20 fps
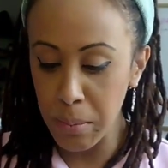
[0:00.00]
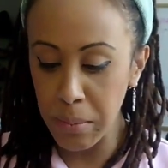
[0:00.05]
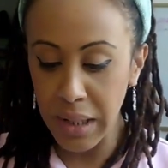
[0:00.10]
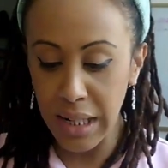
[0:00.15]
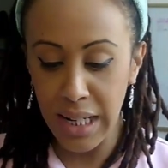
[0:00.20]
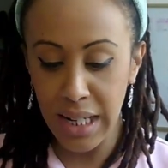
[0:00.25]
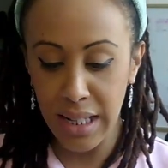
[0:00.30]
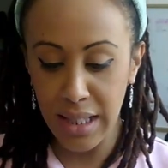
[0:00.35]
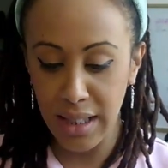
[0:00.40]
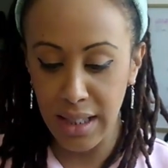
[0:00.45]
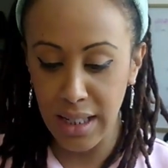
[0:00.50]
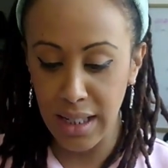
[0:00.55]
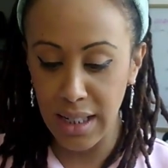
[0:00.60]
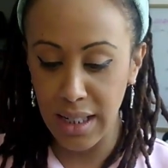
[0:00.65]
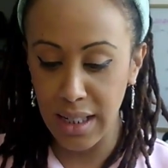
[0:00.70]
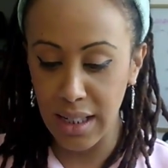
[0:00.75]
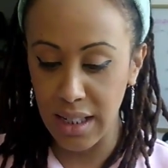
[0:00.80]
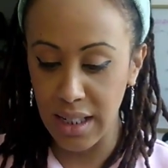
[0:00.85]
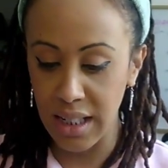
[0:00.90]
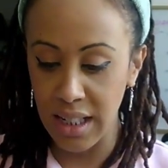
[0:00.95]
In
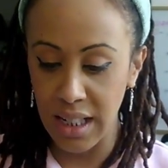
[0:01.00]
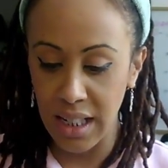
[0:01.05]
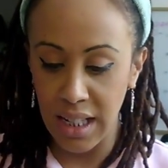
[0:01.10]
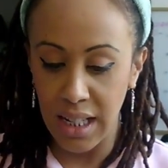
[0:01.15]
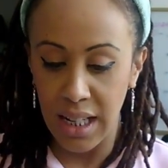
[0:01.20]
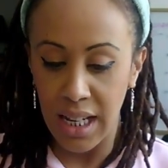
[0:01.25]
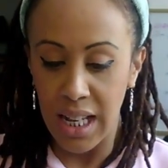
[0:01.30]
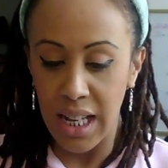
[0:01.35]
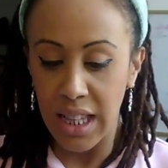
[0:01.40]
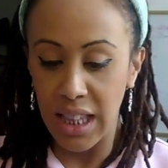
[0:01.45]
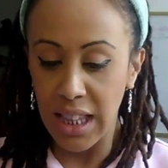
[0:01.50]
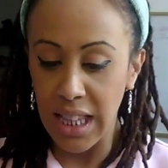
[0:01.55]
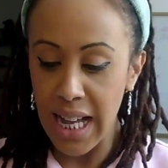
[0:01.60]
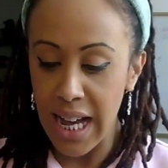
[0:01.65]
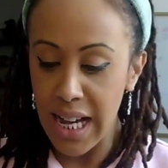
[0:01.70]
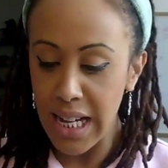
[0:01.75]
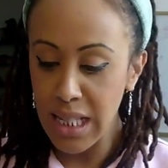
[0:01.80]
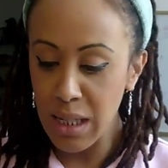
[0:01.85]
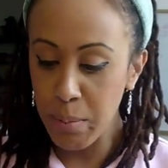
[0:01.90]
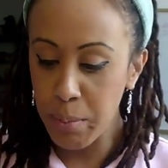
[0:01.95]
the
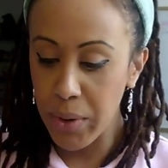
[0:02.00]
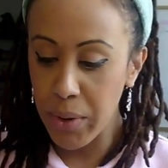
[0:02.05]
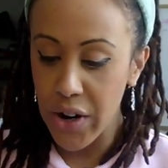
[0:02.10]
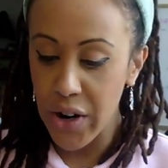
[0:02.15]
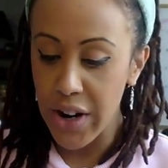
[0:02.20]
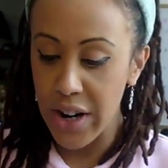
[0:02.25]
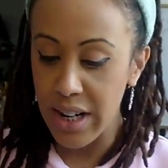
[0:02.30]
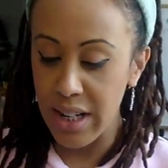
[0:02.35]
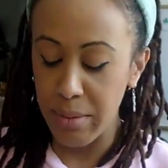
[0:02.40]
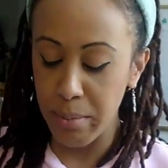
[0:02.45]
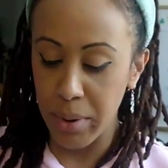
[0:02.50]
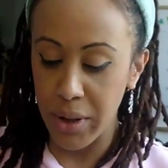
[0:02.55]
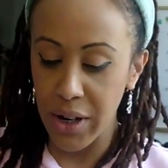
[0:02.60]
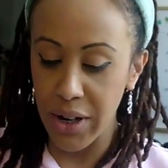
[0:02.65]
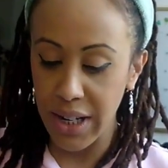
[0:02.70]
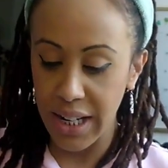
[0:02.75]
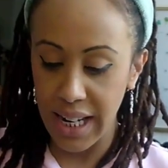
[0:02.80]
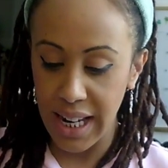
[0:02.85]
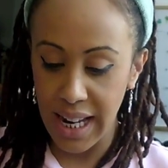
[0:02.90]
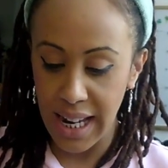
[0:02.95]
last part, in
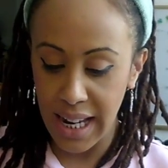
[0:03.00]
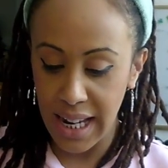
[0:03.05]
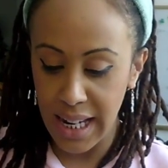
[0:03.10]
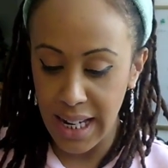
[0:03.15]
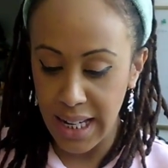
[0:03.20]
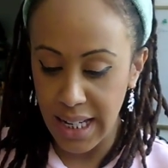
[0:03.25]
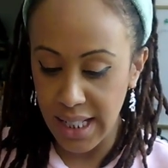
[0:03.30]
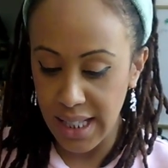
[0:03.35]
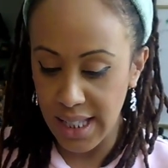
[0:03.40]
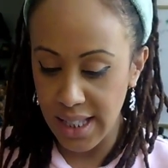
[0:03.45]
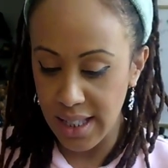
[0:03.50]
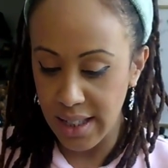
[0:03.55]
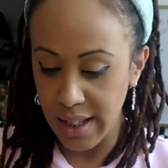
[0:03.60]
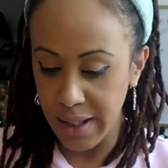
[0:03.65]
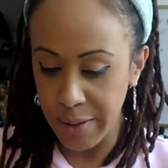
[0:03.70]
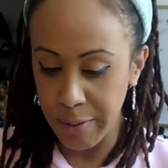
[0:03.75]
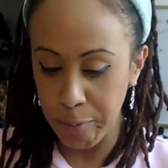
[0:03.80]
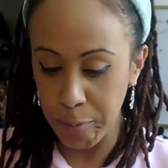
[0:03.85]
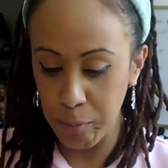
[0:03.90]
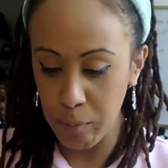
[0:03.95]
part 8,
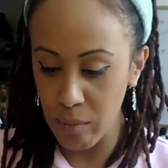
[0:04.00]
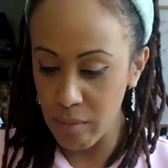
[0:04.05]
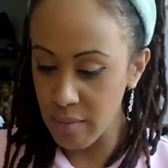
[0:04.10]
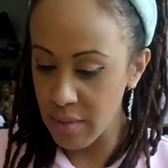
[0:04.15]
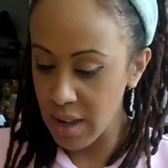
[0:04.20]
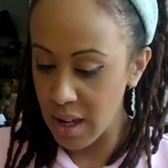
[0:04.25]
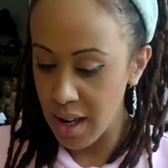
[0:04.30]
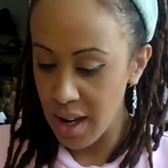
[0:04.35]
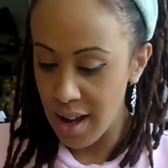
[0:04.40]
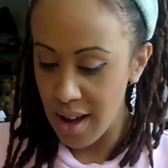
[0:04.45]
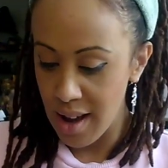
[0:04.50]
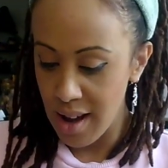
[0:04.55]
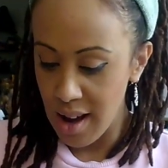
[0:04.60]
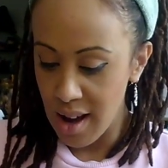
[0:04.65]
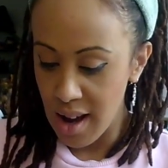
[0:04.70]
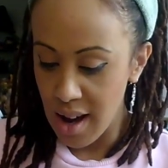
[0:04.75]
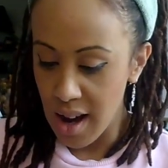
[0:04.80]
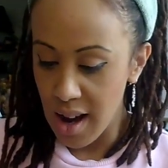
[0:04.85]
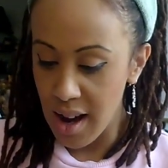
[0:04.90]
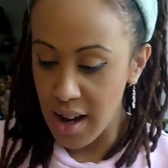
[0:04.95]

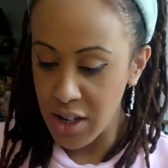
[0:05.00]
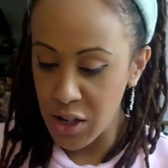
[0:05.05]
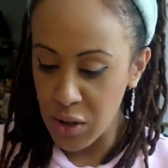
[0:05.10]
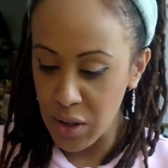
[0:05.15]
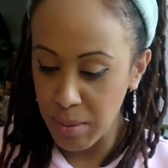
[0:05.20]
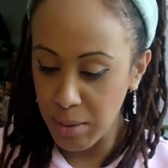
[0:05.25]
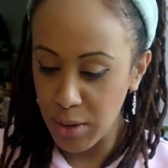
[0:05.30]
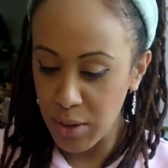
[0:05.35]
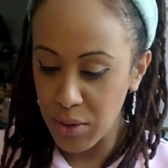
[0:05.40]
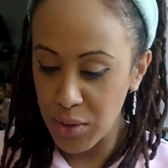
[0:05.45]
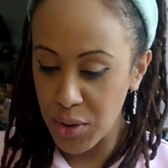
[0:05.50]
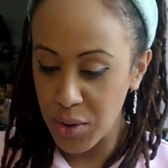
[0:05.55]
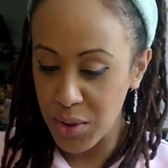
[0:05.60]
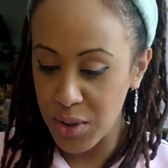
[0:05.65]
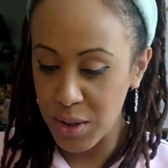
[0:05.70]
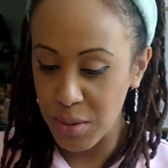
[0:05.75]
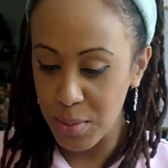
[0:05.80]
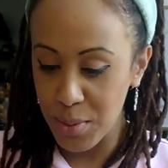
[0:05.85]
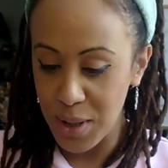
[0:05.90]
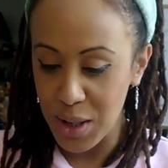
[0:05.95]
I know I'm going through
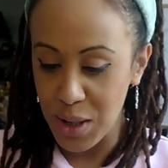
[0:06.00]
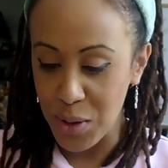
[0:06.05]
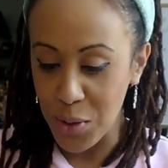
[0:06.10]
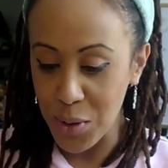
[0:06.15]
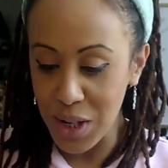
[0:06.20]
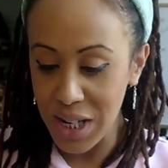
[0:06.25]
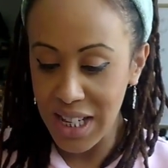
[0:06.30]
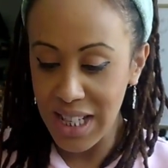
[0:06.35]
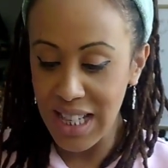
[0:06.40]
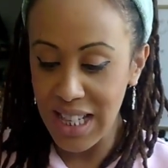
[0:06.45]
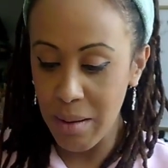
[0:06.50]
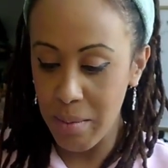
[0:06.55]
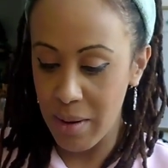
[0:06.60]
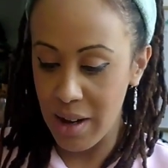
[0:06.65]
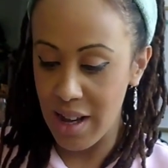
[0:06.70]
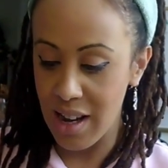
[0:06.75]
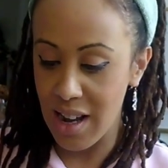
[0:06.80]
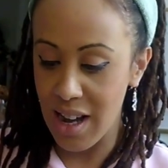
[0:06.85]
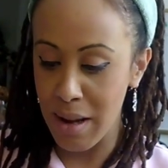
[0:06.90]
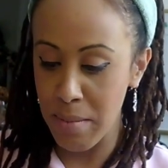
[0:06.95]
this pretty quickly,
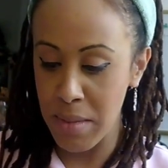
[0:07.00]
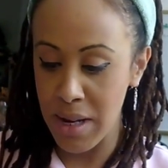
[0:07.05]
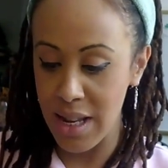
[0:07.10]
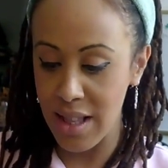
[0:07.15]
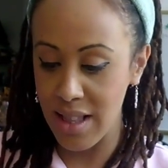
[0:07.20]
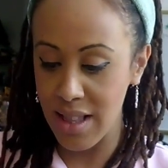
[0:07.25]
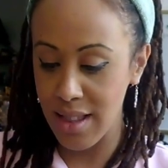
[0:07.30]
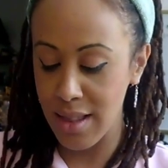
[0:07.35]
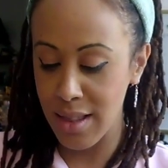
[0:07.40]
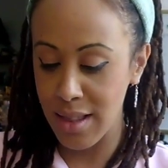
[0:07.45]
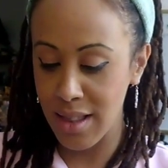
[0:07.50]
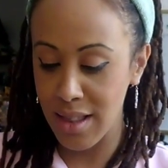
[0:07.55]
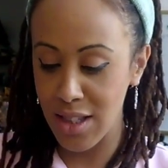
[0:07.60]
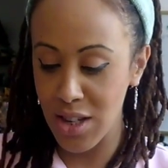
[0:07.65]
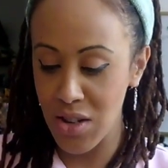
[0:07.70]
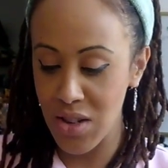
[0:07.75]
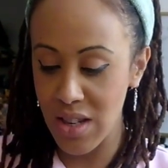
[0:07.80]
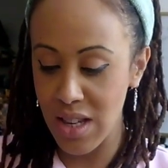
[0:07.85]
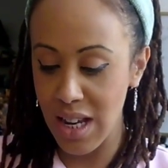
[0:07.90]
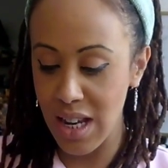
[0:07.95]
but I mean,
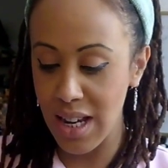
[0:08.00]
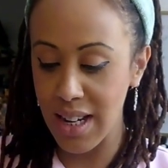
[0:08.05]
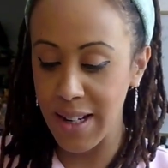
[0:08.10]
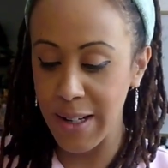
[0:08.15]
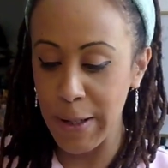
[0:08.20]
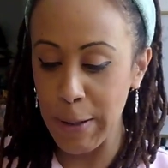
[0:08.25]
just like